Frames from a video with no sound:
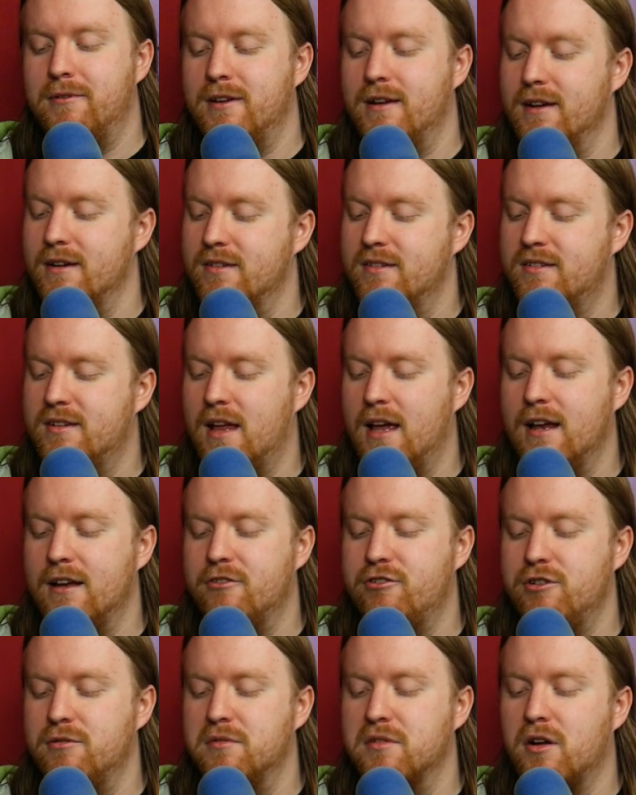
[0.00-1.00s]
text
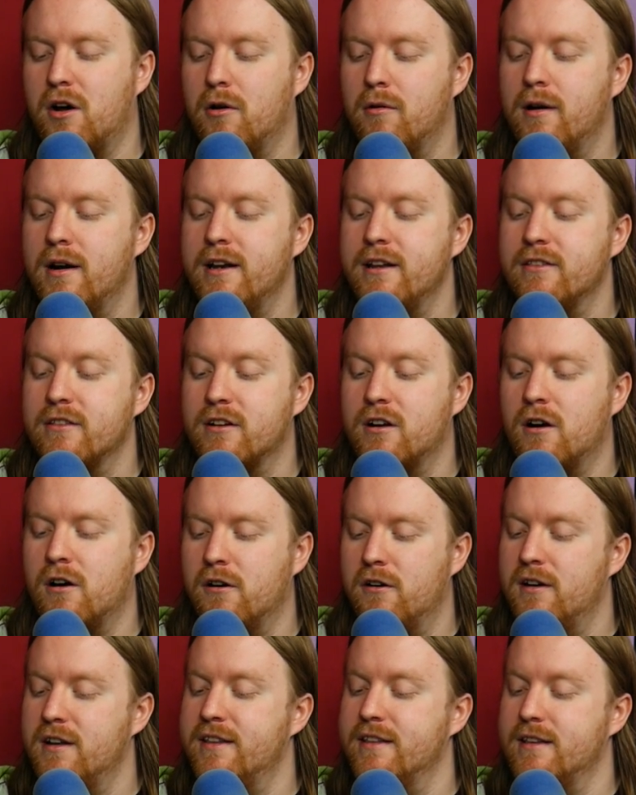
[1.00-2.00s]
saying she was already in the
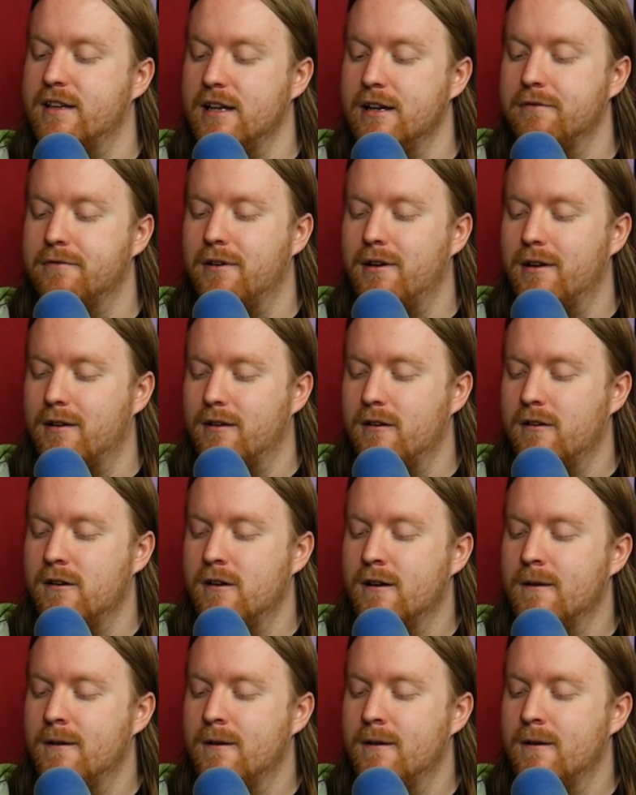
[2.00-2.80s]
car and leaving.